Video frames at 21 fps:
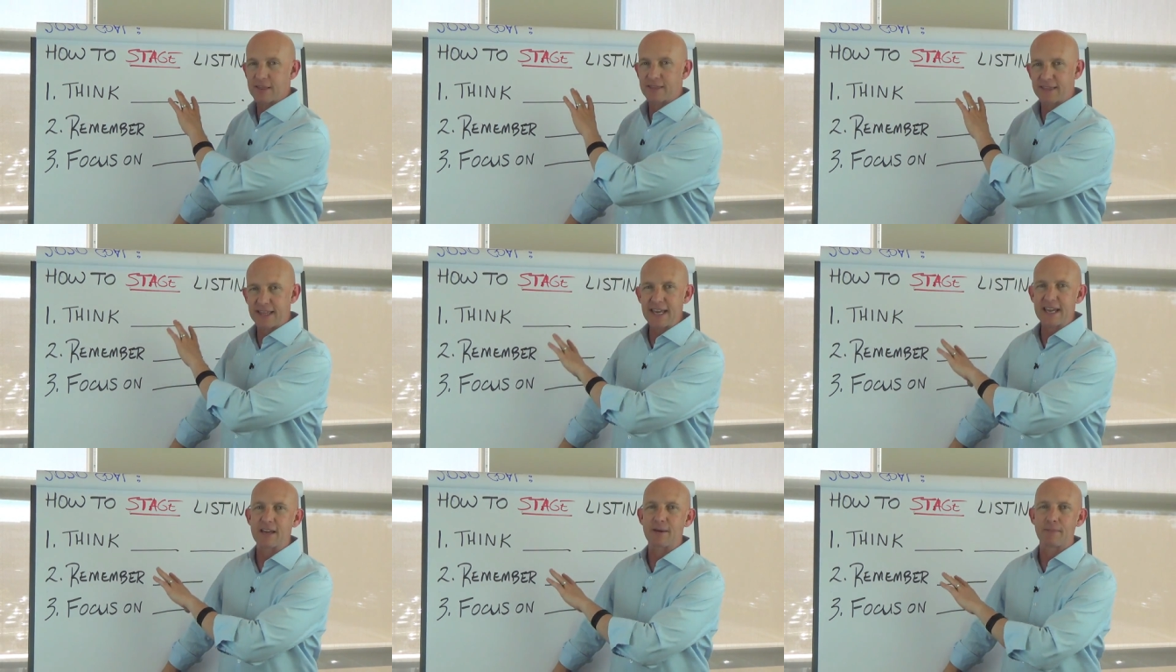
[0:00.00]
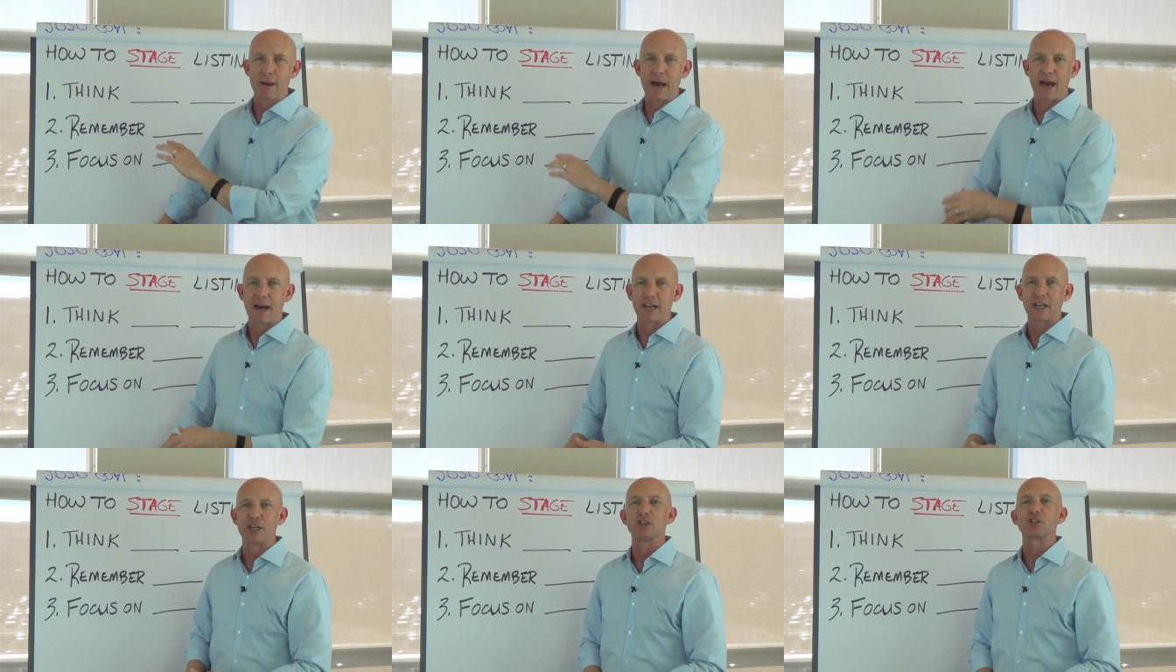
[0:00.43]
think
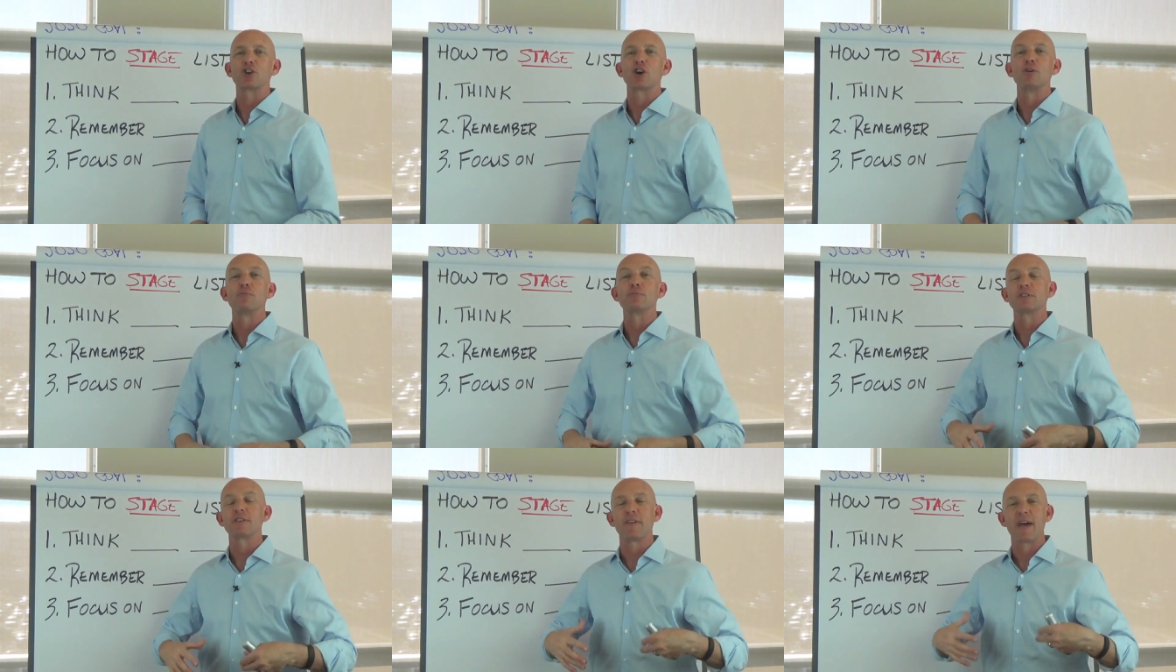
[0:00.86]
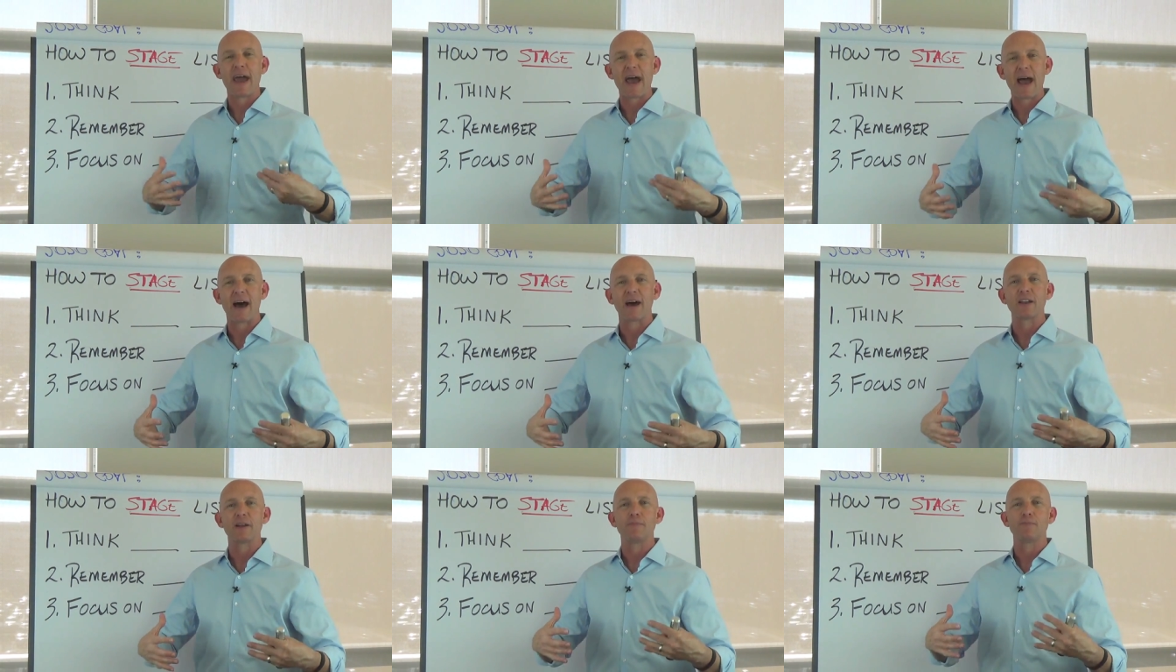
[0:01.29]
about in terms of
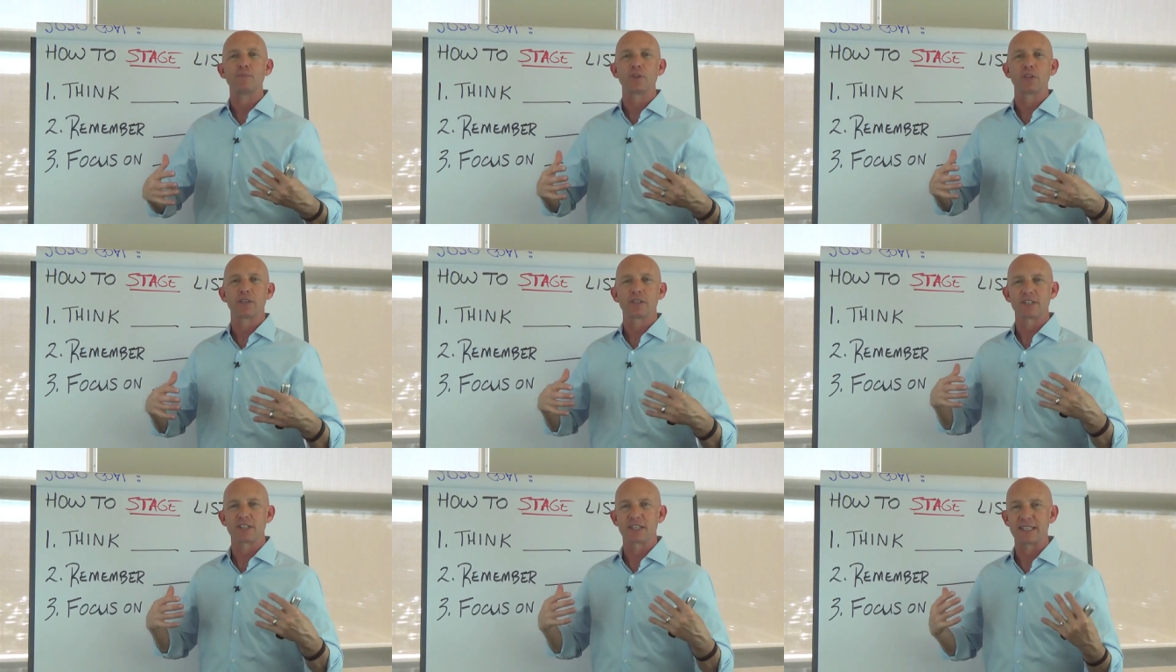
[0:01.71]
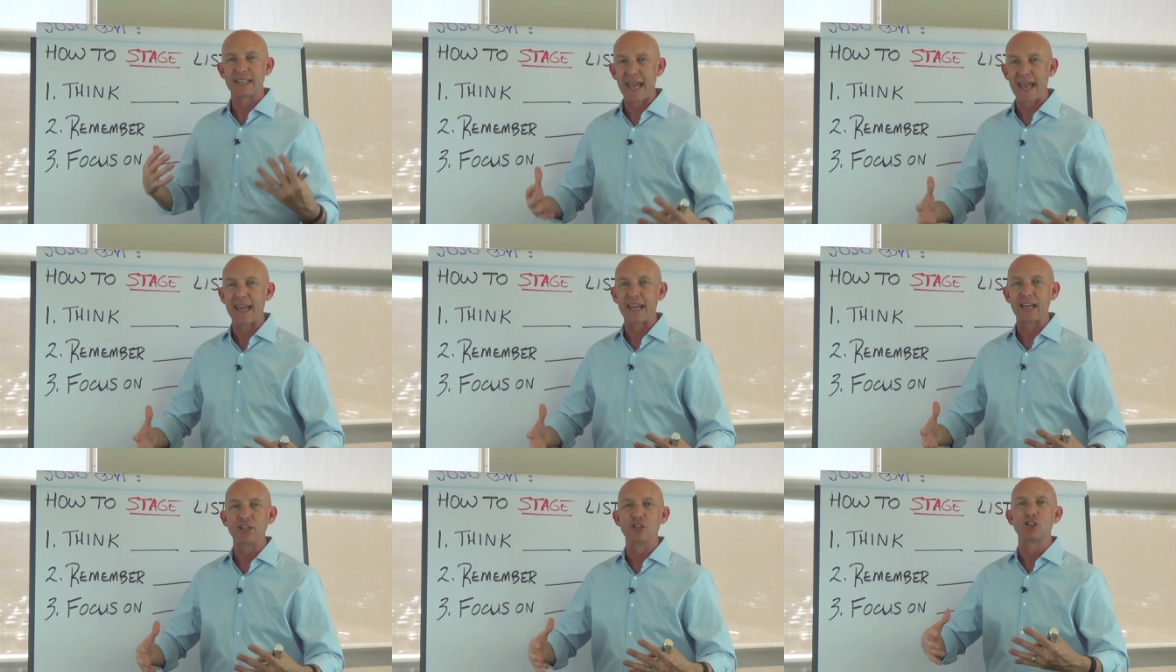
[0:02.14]
how to
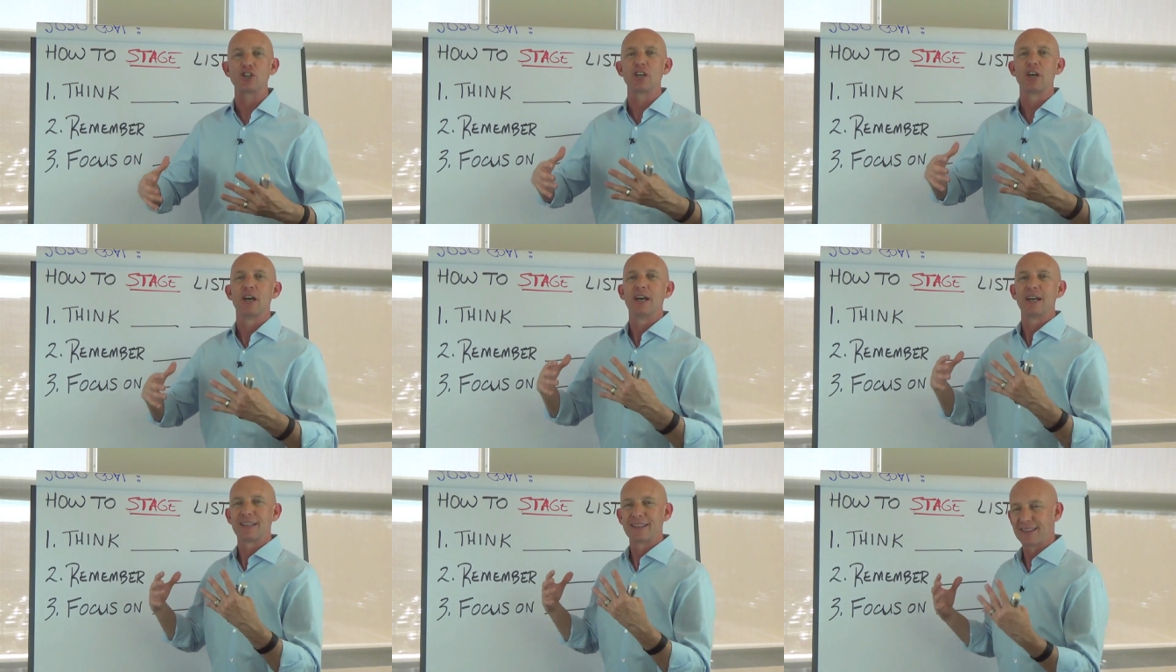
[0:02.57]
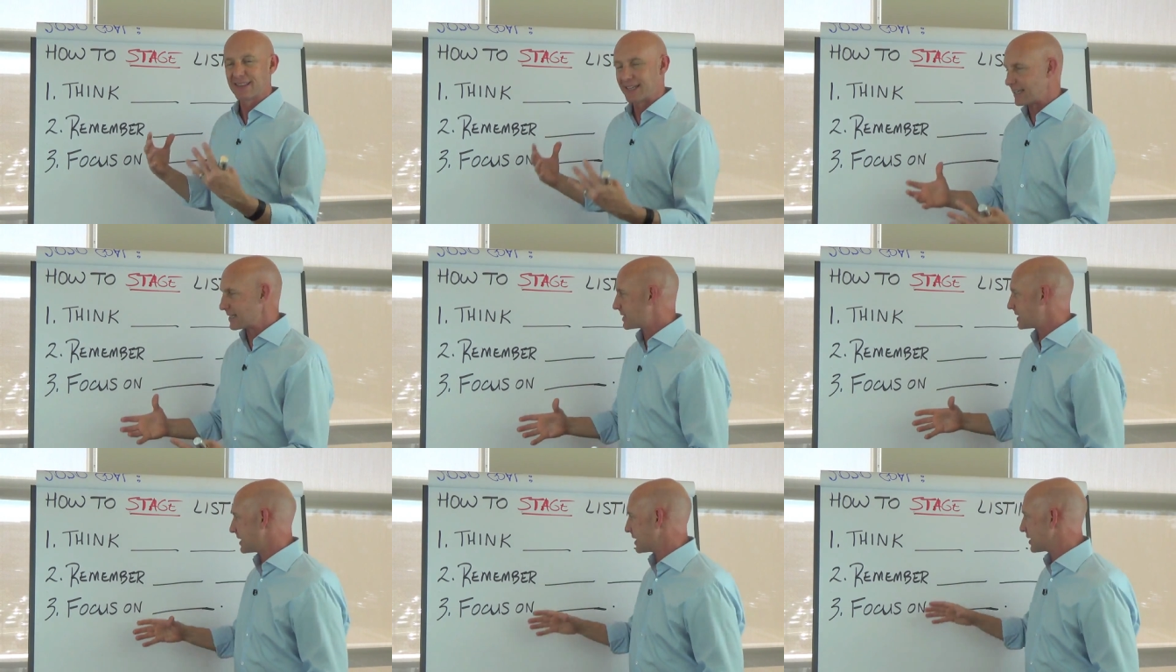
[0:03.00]
stage
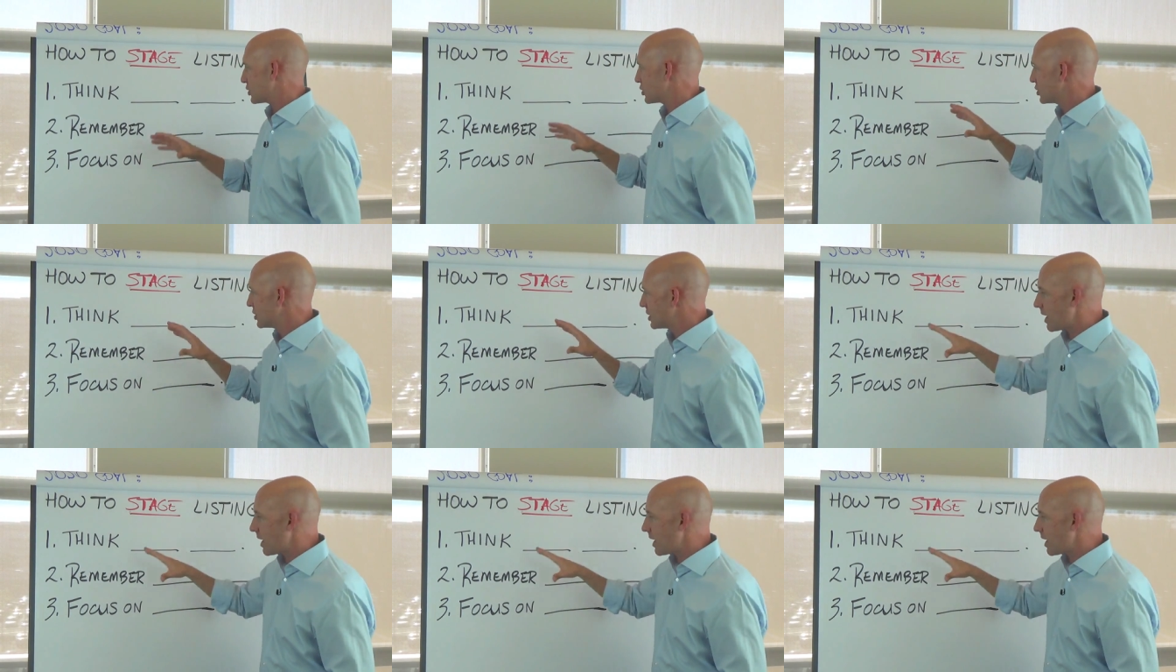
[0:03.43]
listings.